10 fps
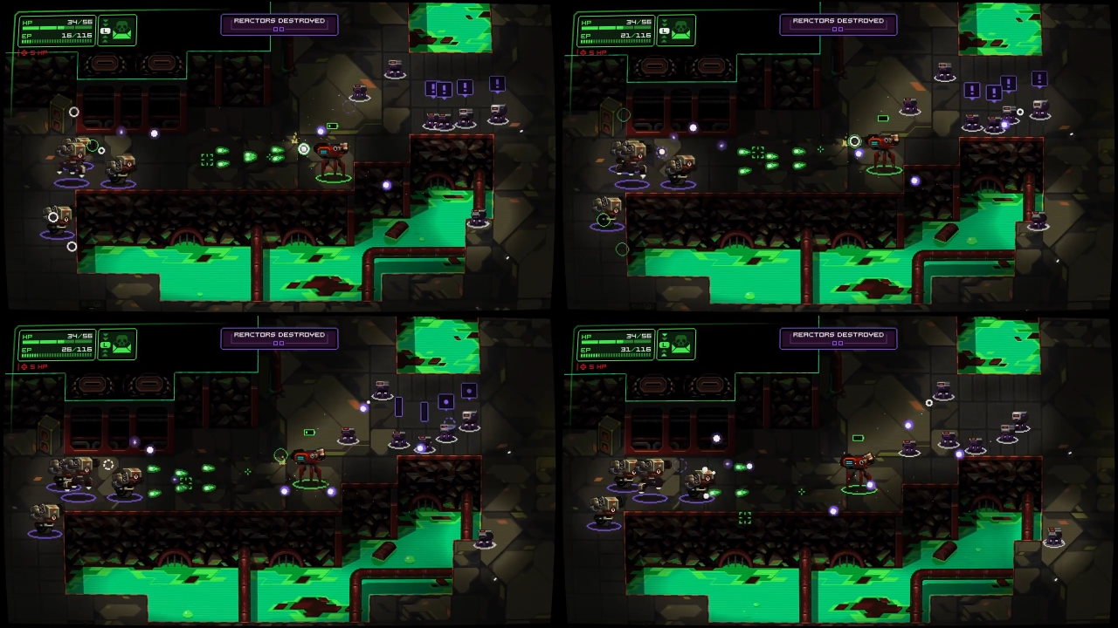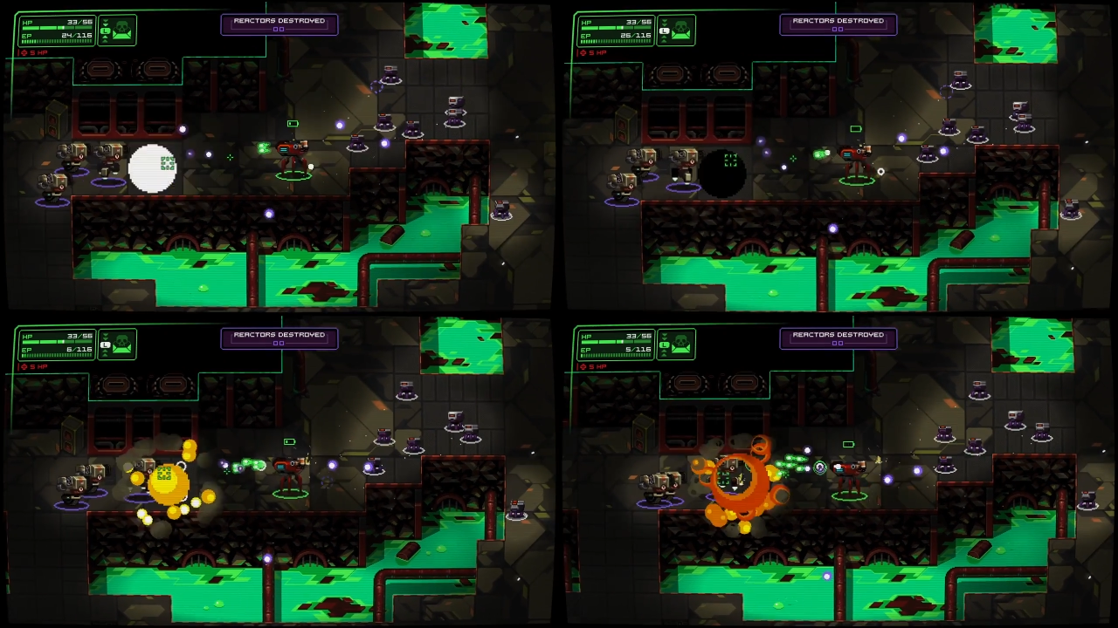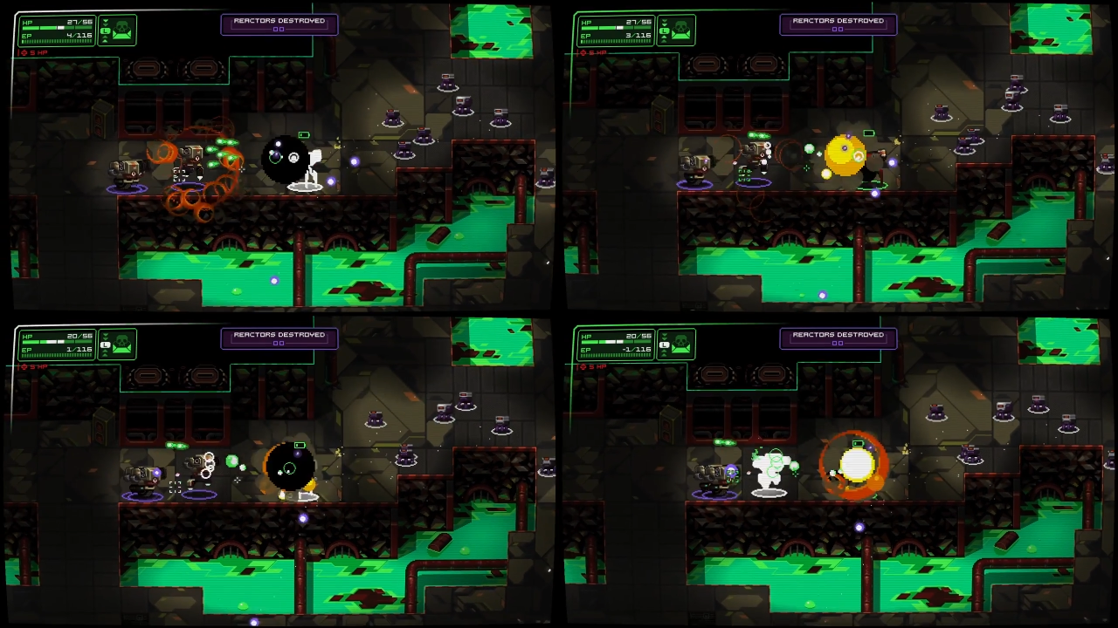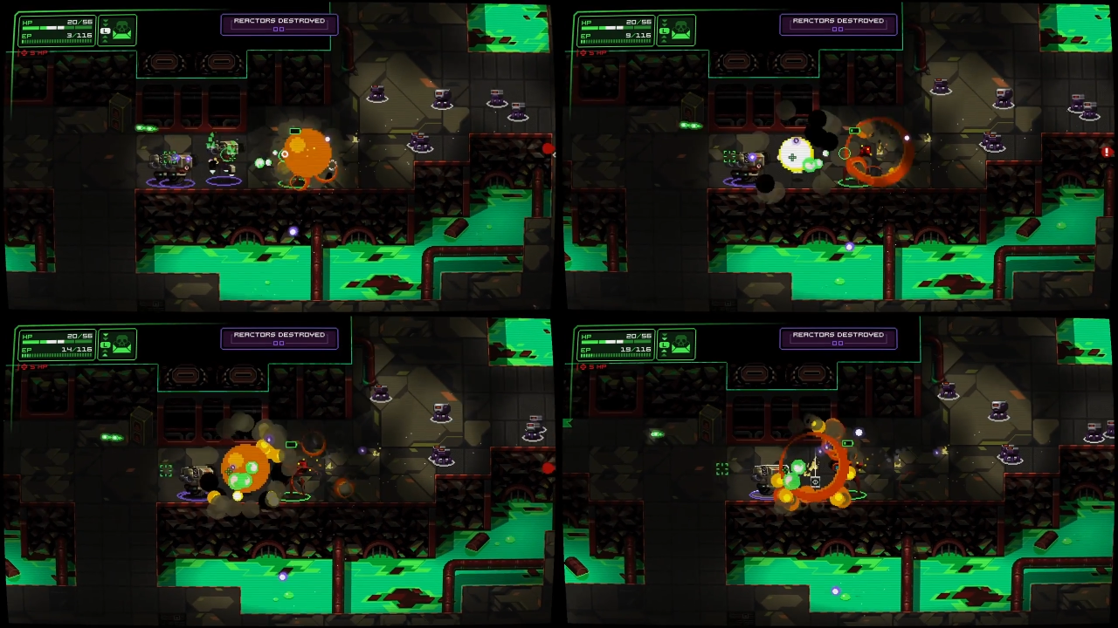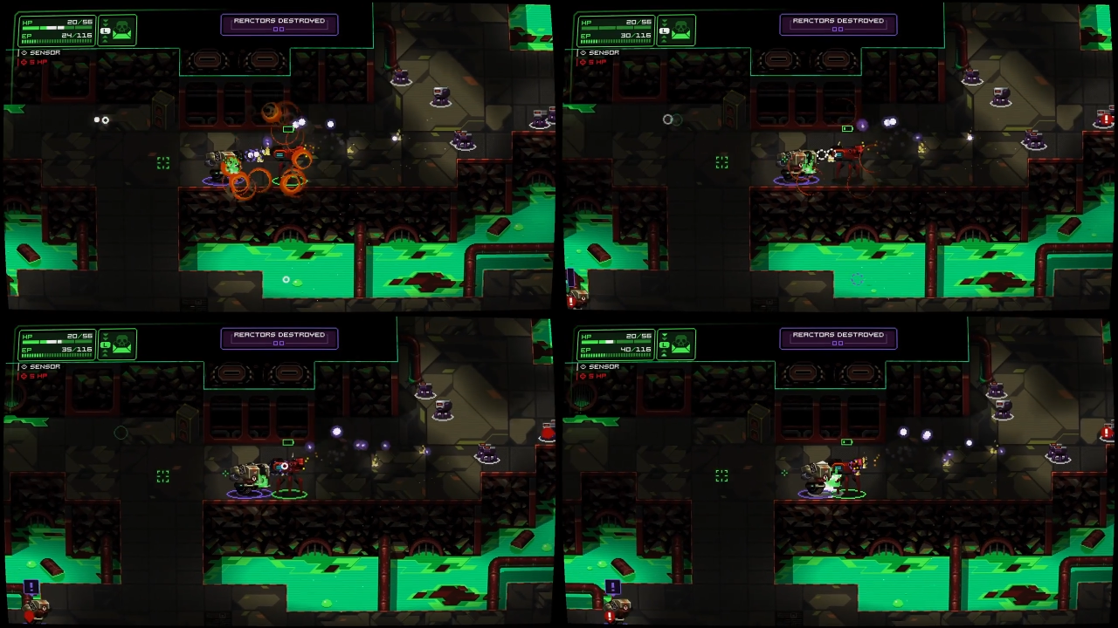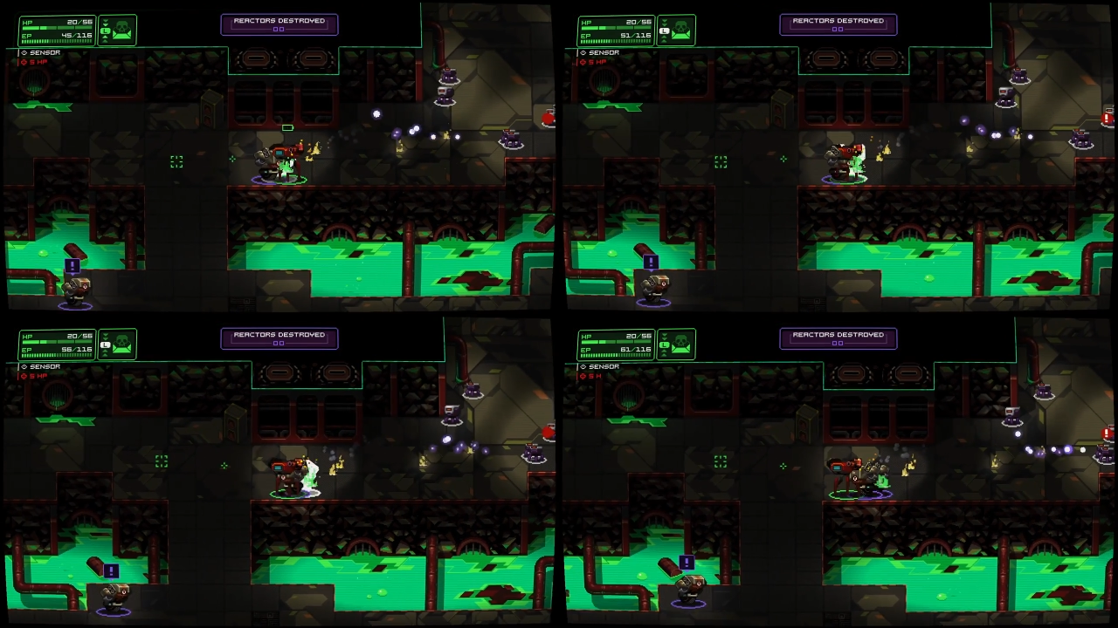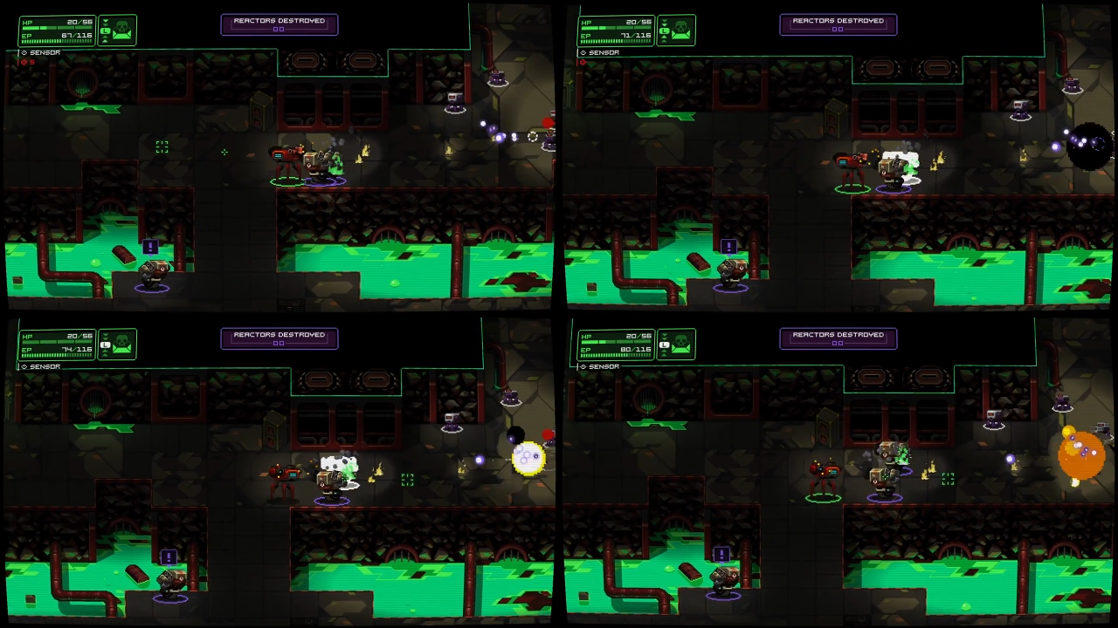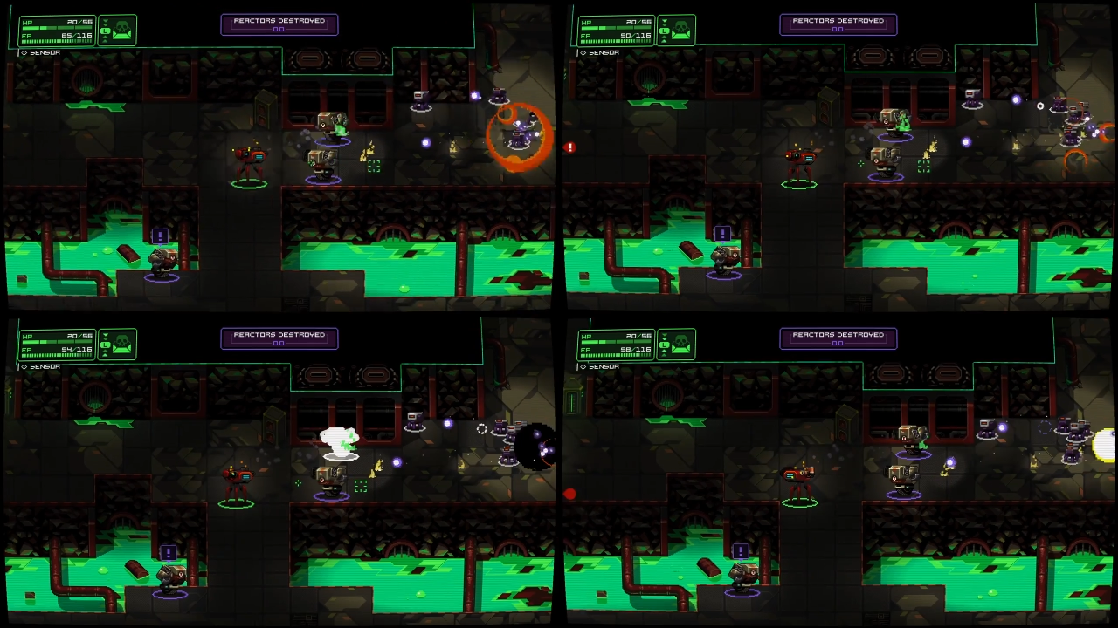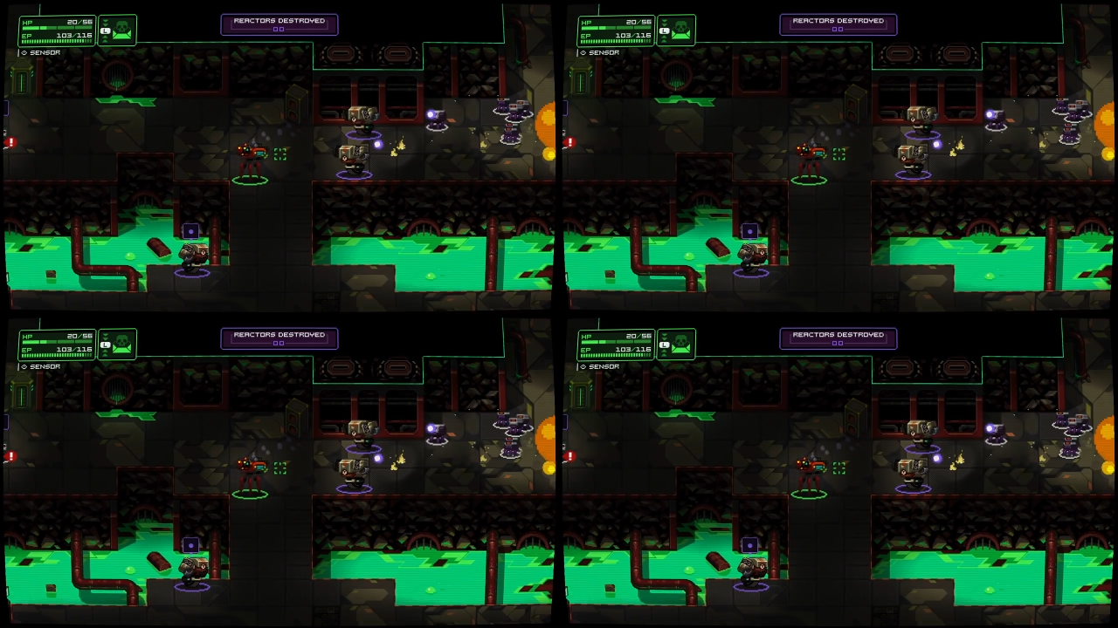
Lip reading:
Nobody's mouth can be seen.